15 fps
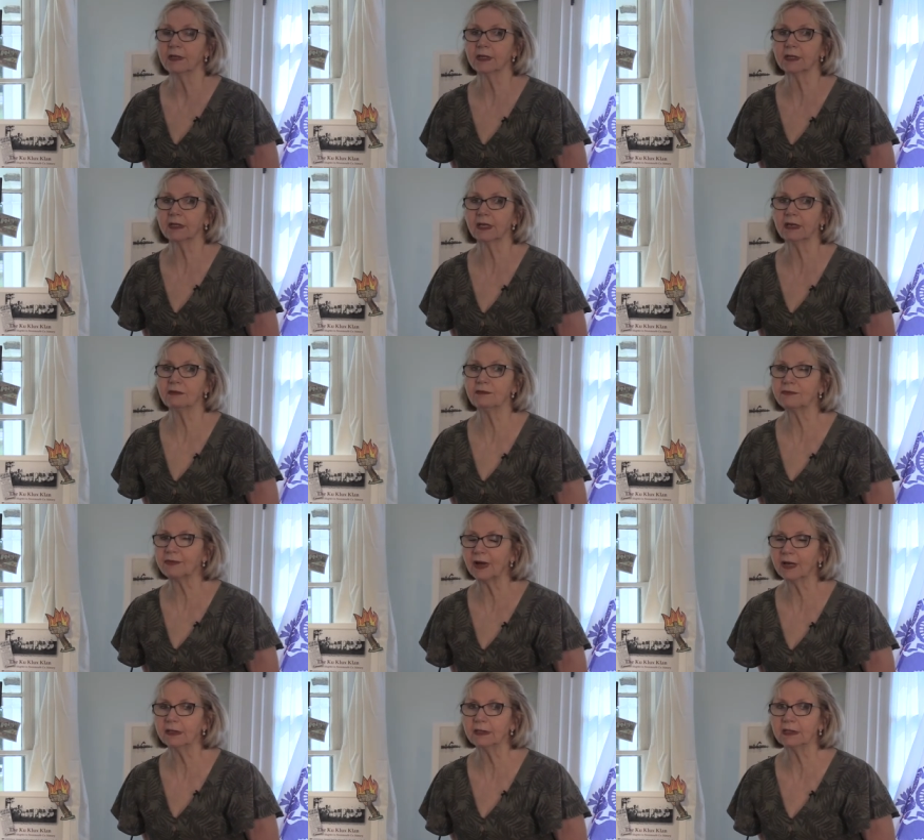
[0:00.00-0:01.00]
The Klan
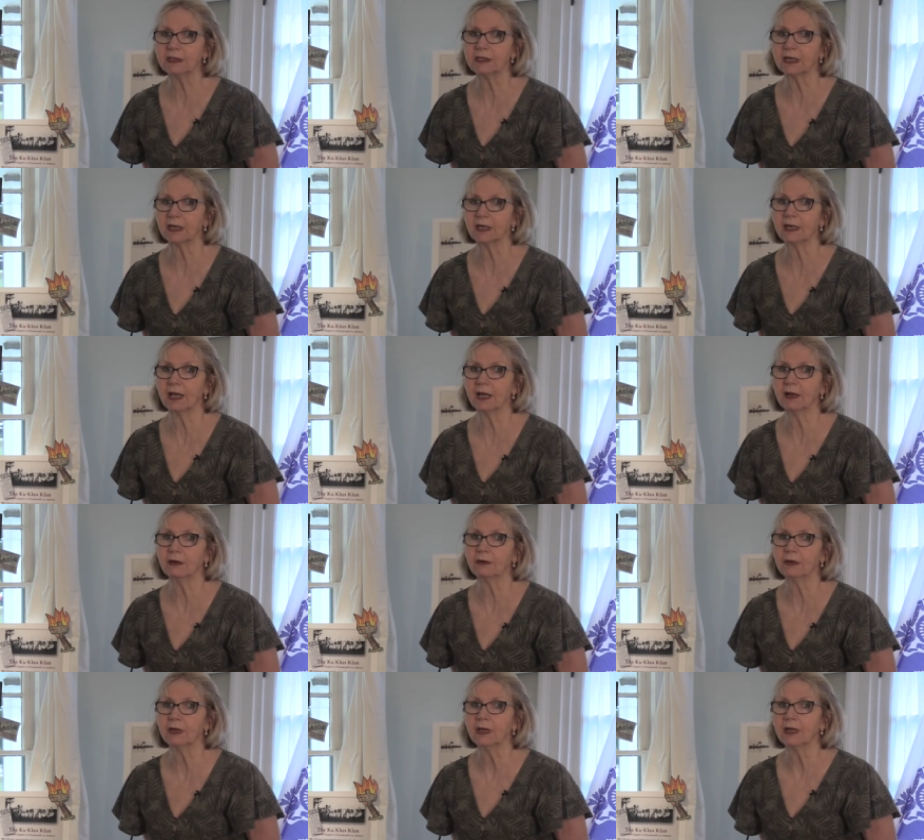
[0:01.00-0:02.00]
finally died
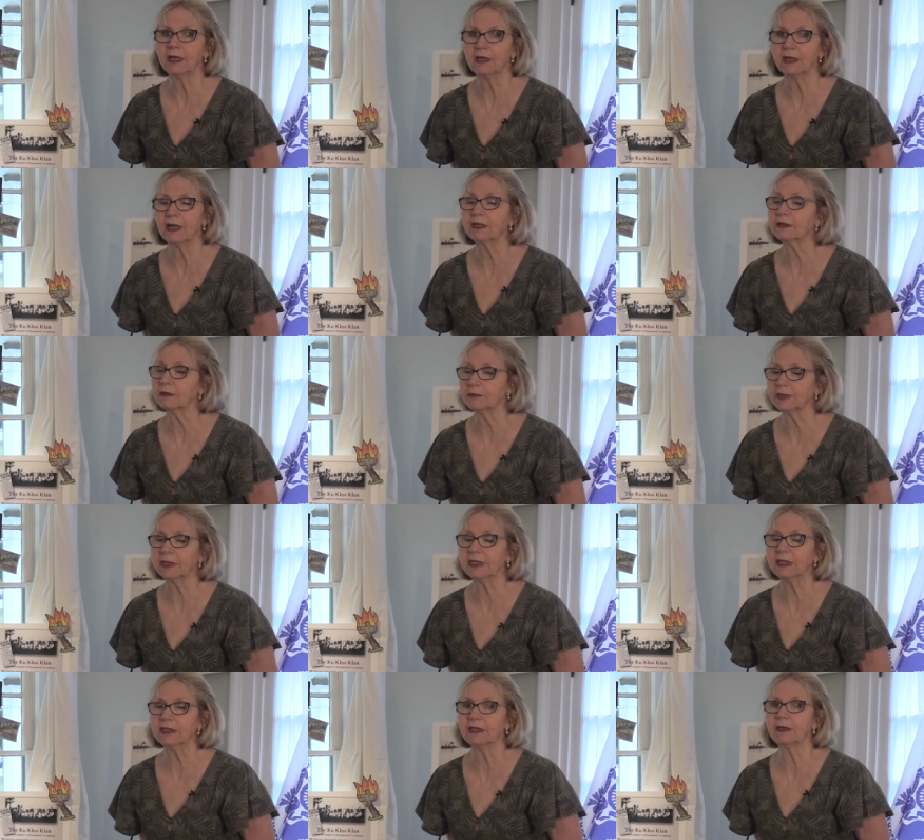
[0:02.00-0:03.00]
out, not
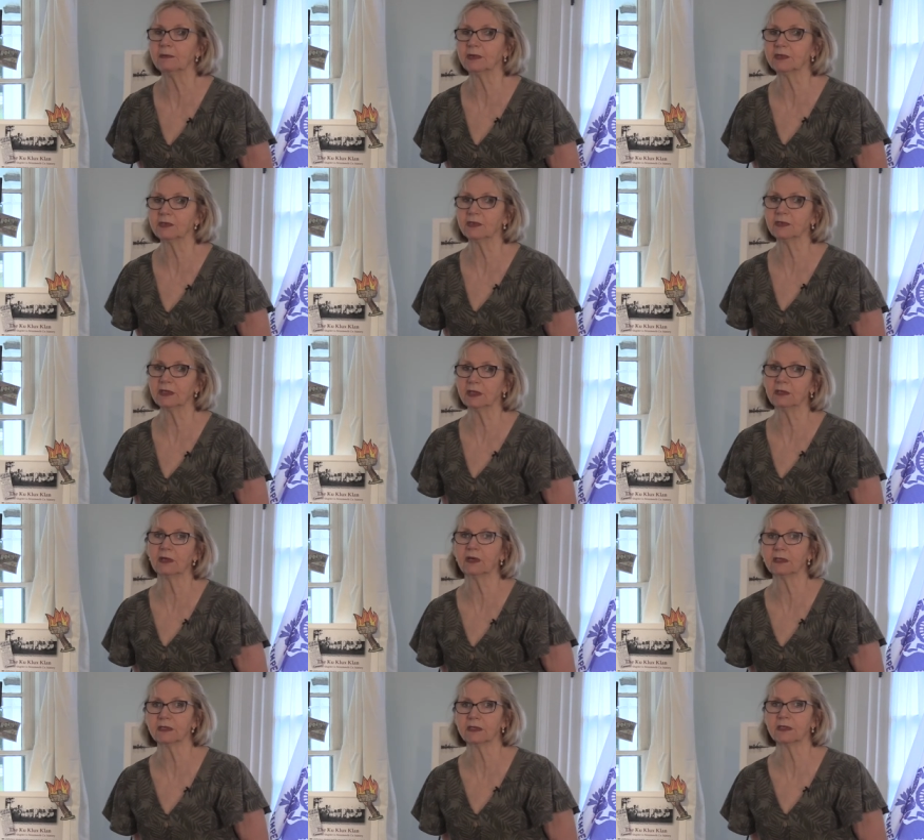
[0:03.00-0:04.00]
completely, but certainly
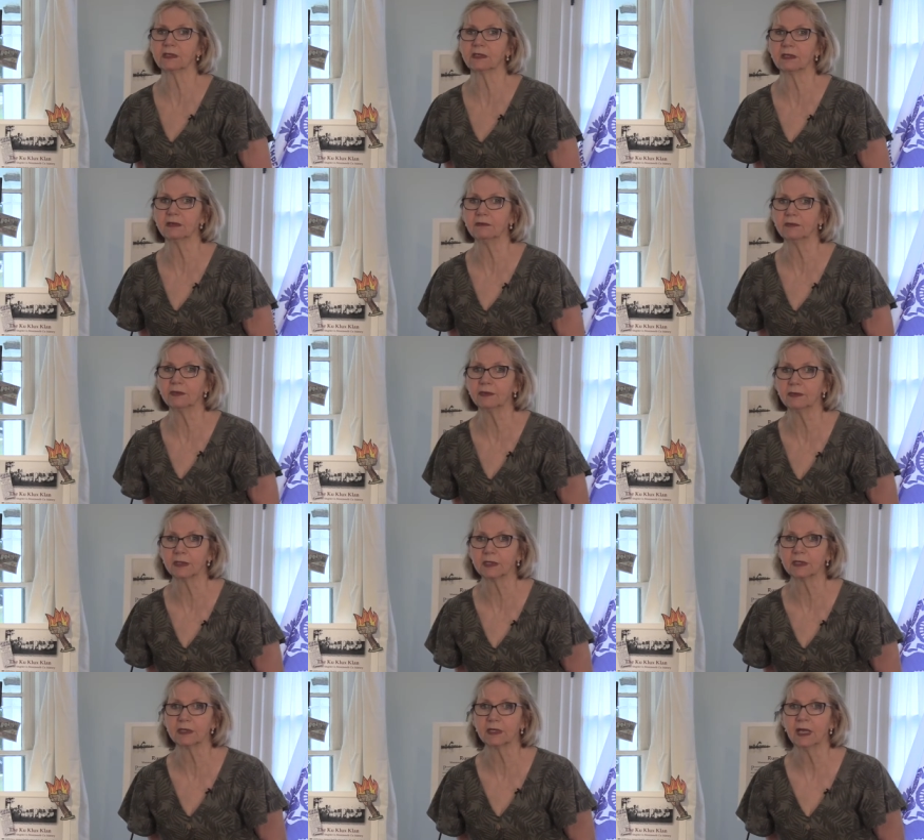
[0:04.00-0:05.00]
lost its
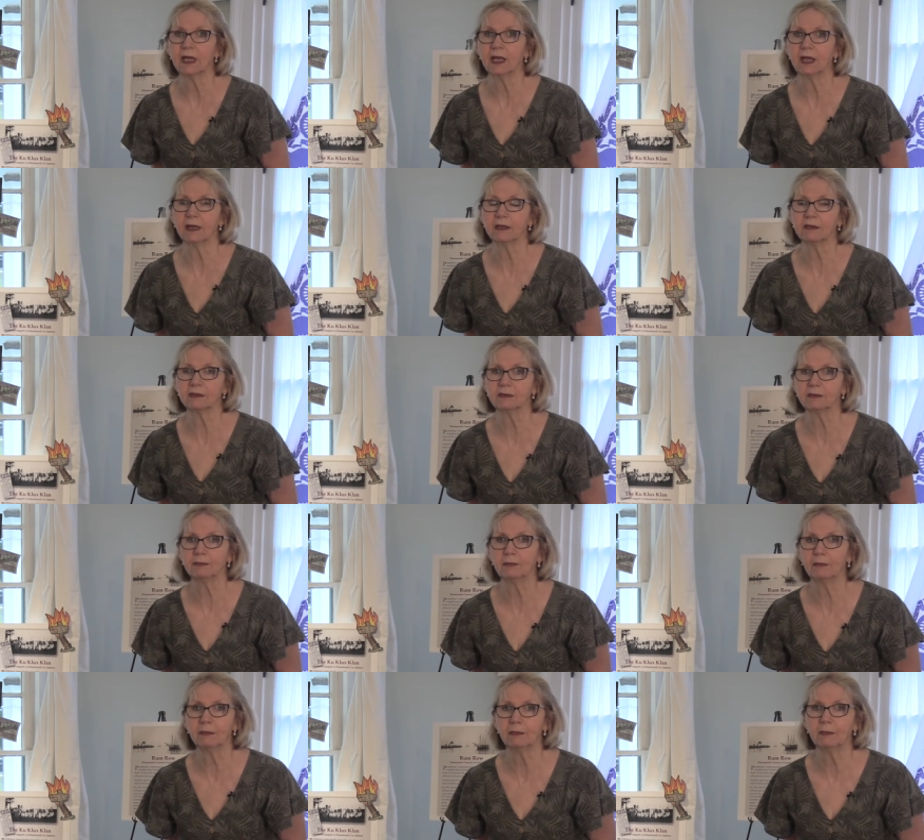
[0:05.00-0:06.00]
influence and its
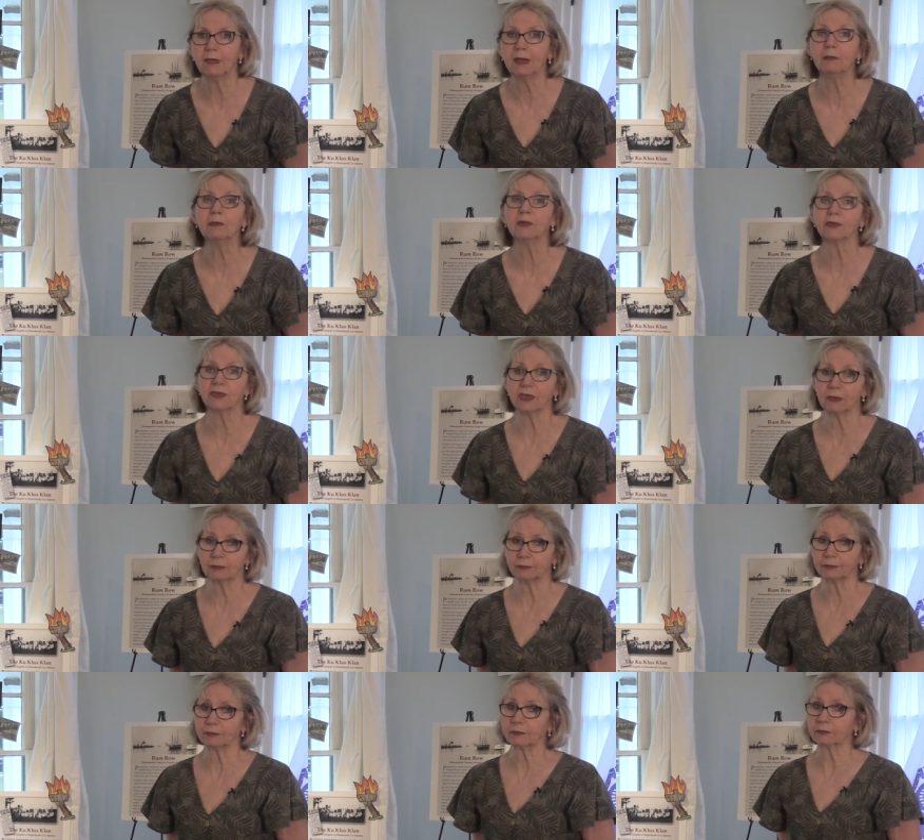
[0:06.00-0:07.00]
membership